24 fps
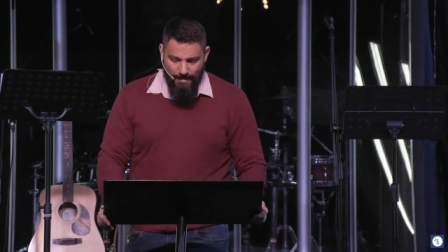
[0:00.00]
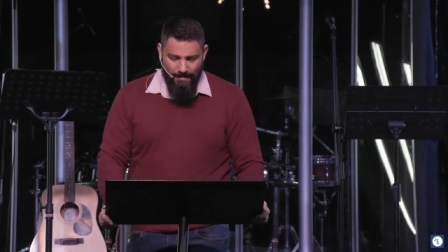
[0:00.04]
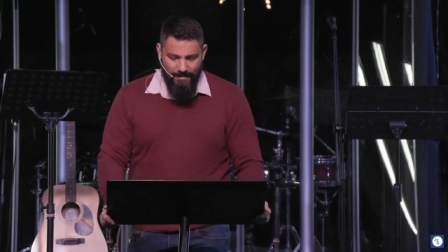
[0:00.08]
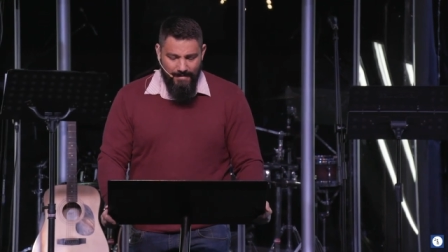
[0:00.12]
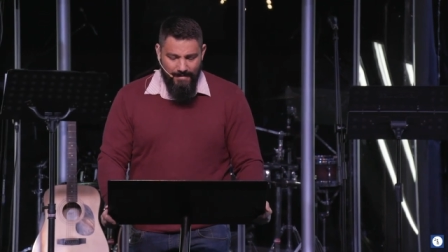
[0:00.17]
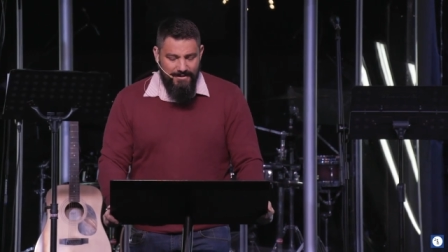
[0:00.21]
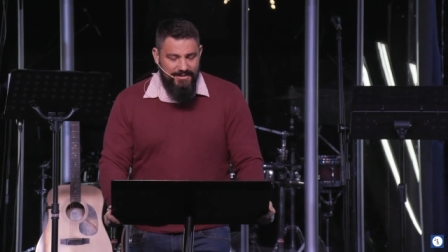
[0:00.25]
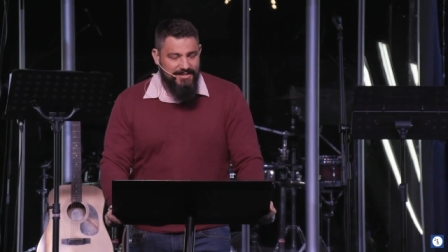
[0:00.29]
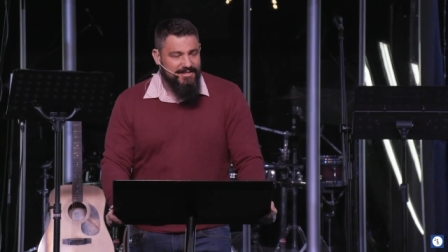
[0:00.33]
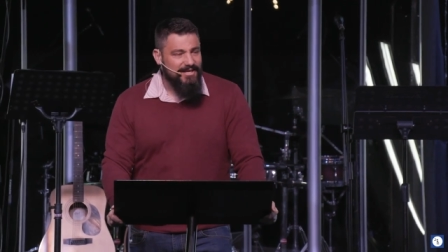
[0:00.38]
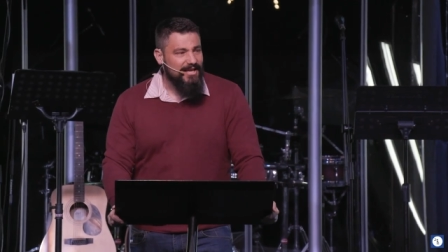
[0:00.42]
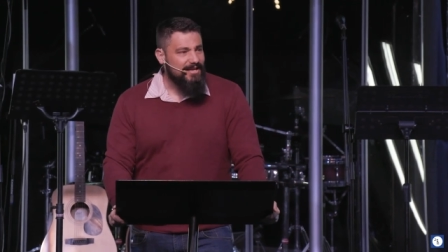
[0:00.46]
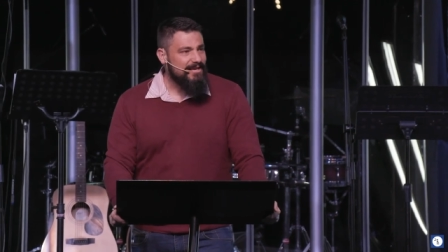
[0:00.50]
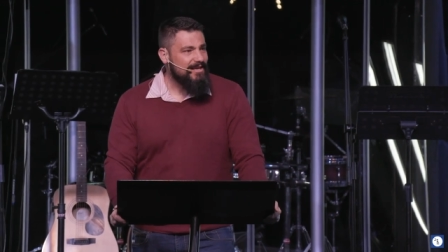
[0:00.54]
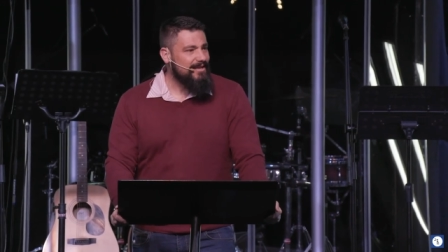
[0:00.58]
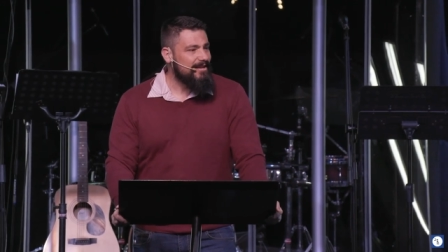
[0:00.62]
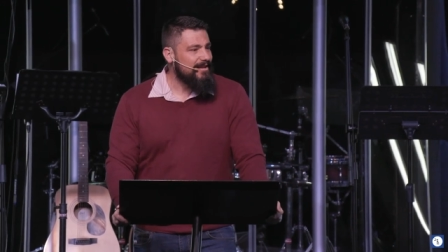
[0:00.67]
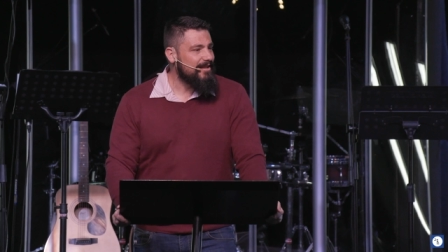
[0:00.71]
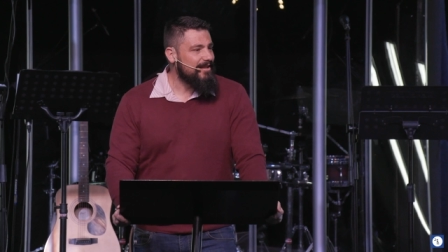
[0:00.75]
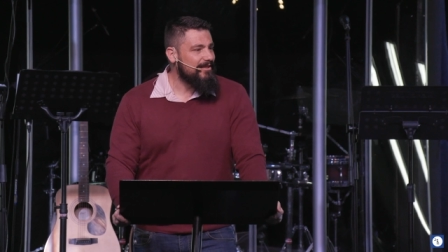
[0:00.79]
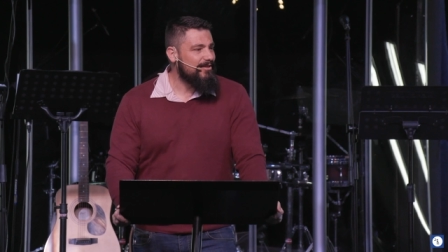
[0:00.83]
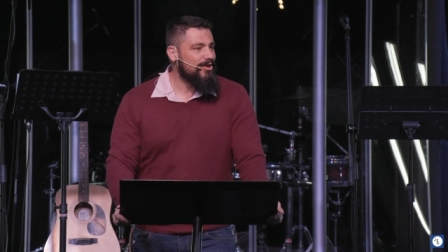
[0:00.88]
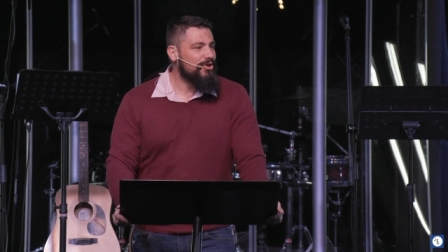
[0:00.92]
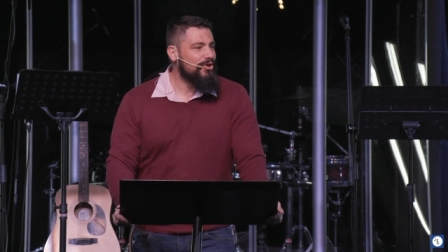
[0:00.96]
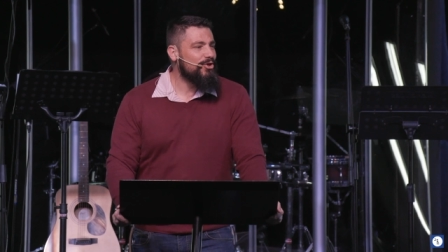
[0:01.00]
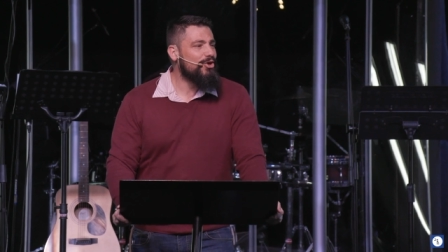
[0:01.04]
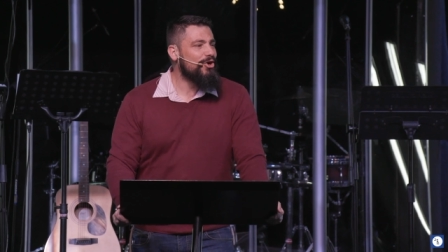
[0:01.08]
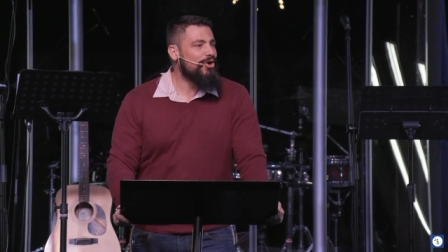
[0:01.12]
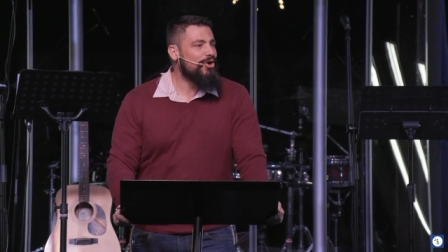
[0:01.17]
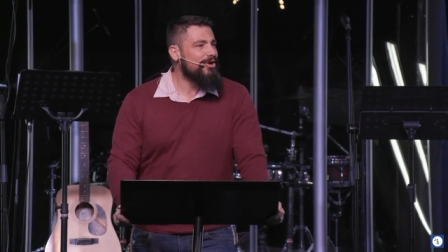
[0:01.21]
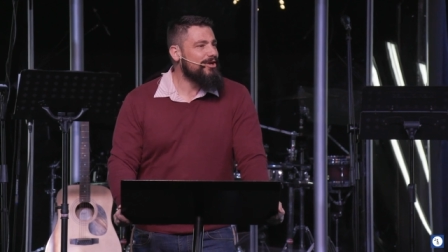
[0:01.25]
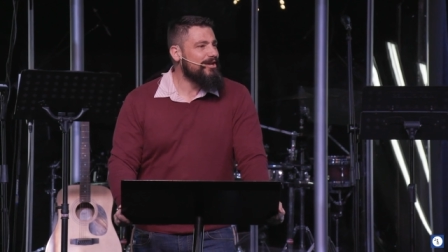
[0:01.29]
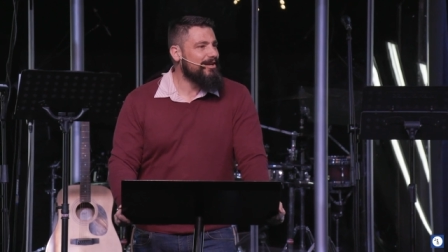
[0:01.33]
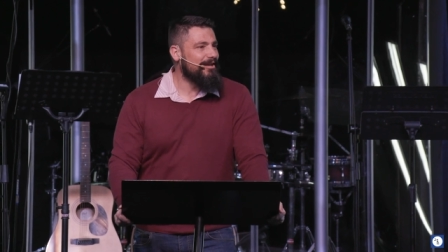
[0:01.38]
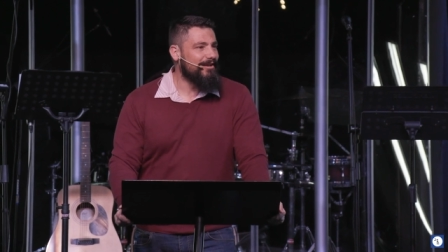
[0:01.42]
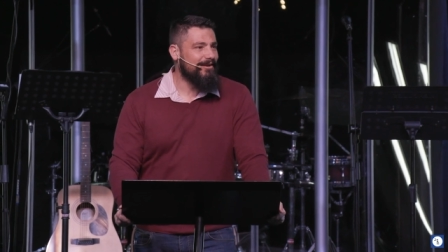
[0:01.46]
Suddenly, the
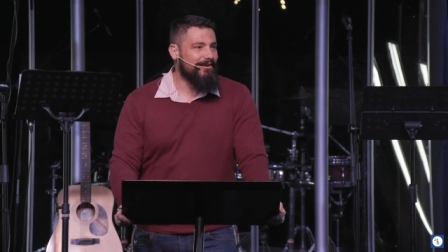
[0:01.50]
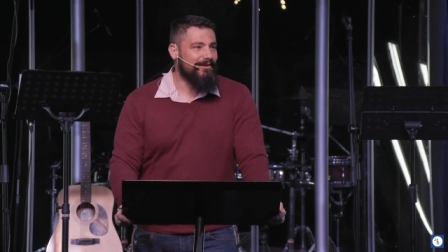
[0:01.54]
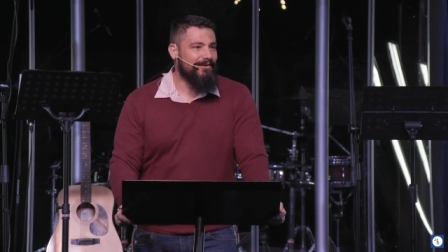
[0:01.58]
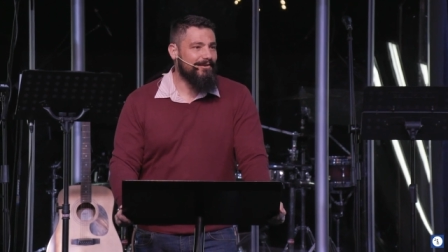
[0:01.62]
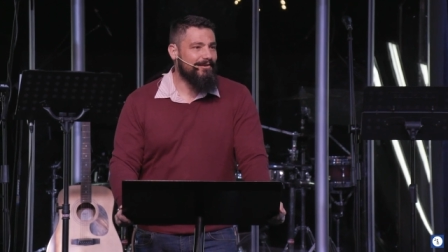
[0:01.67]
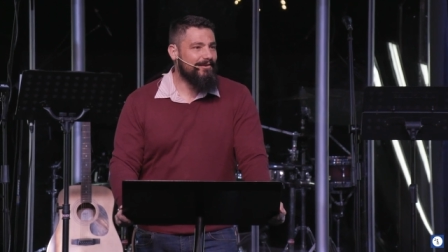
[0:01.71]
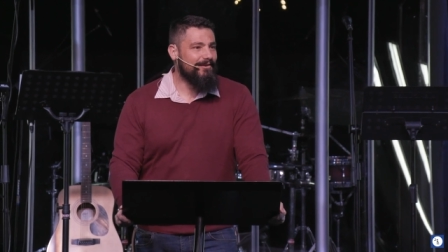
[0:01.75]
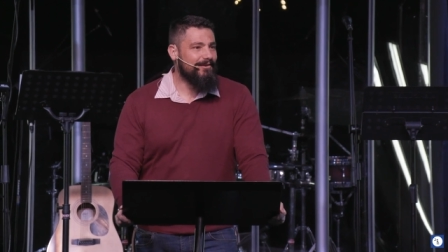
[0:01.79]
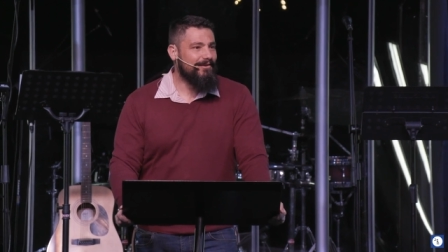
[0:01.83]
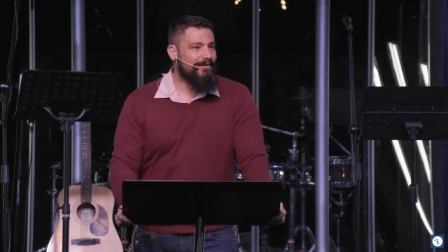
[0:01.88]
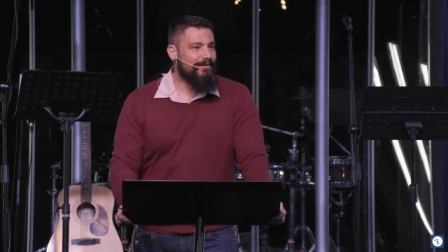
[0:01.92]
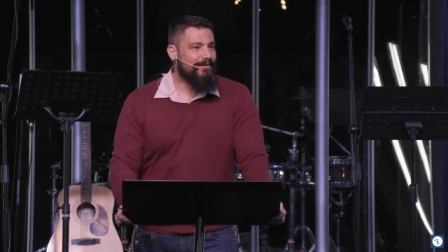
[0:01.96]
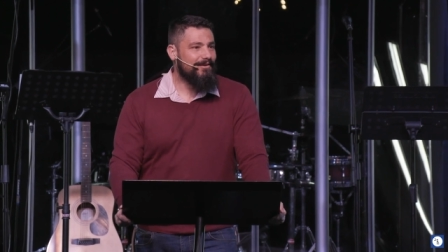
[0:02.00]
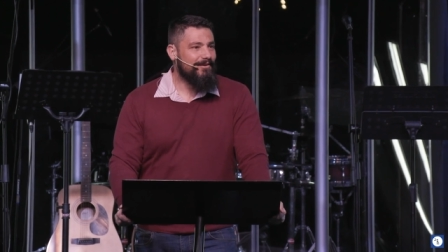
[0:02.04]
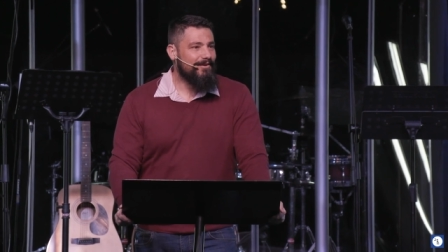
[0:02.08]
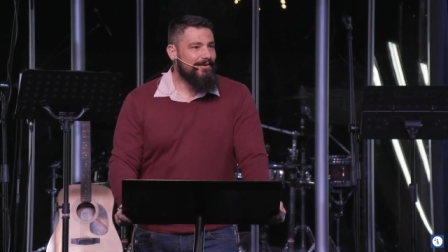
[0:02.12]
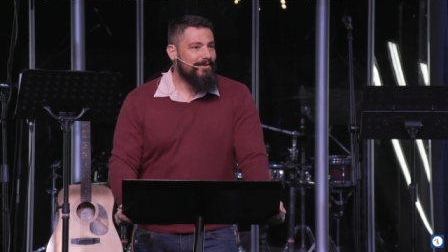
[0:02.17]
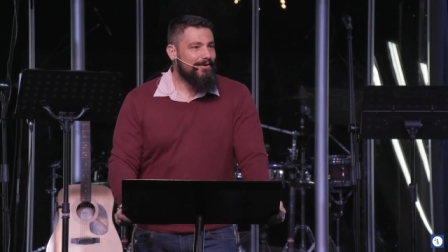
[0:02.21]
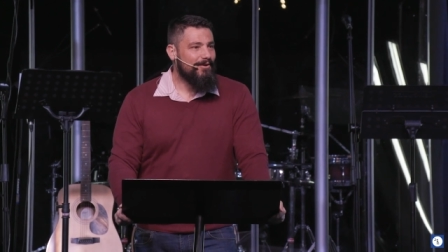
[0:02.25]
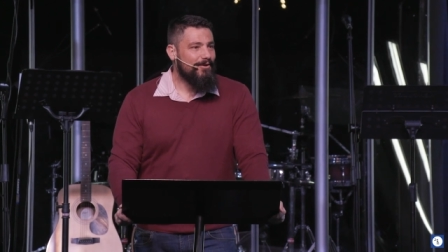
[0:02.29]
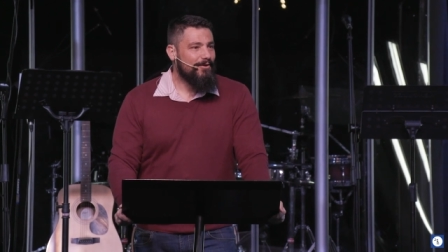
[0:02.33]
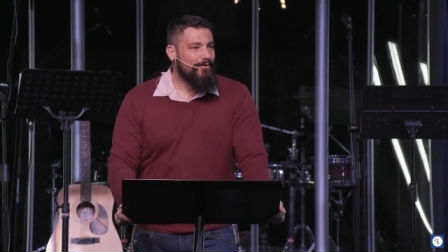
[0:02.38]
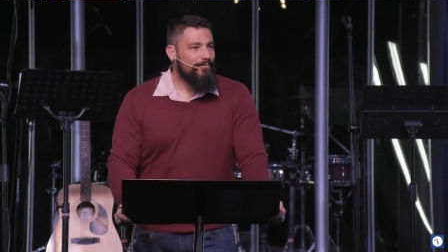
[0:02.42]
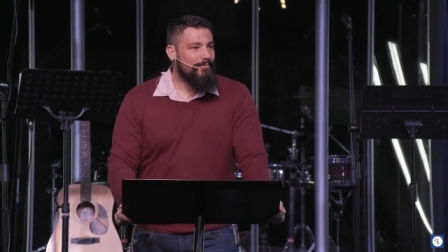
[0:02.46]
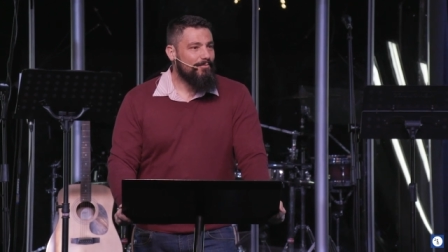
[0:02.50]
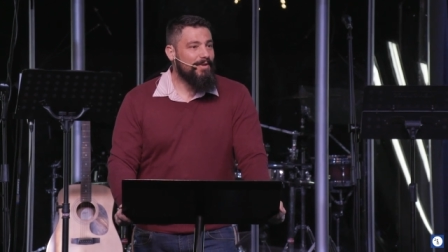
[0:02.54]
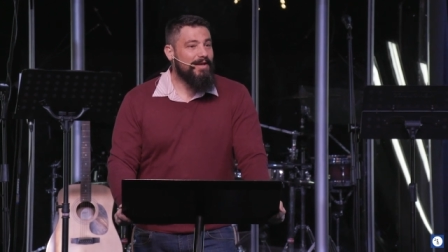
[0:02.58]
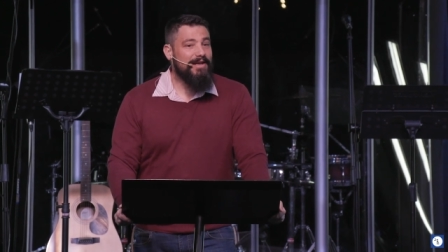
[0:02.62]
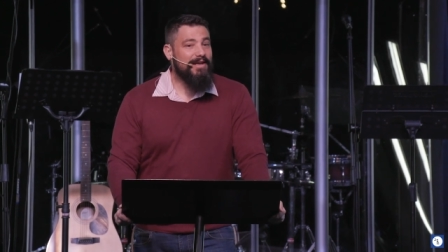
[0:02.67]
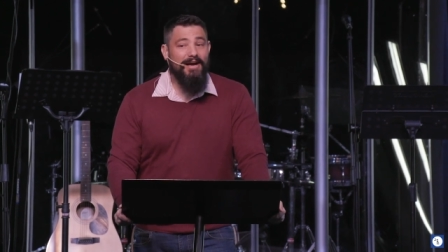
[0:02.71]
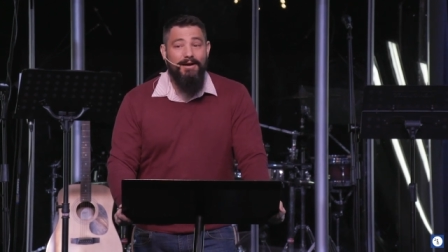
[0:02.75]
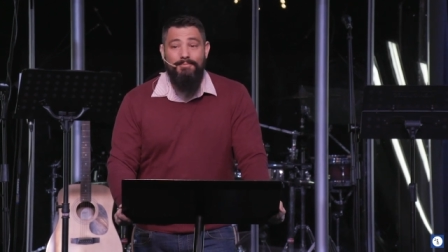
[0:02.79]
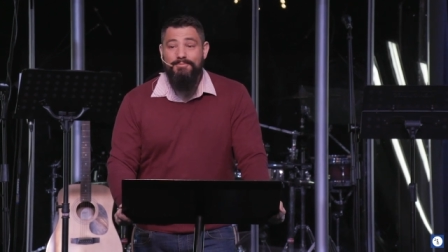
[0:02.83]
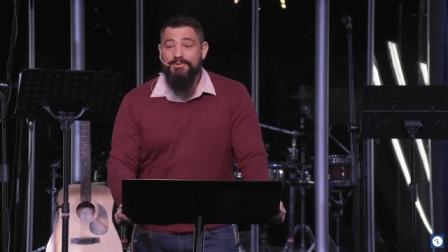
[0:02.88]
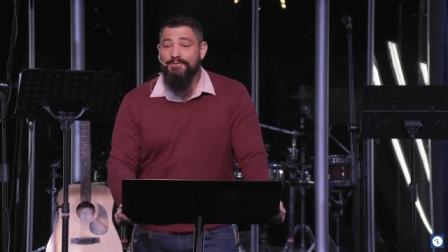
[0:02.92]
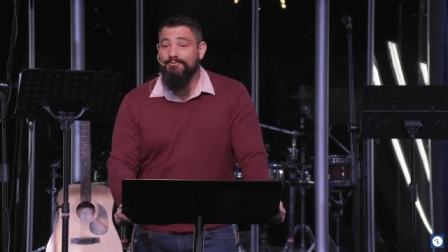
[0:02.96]
yearning
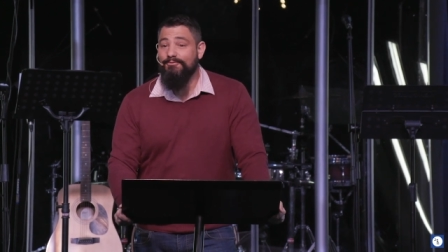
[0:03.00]
becomes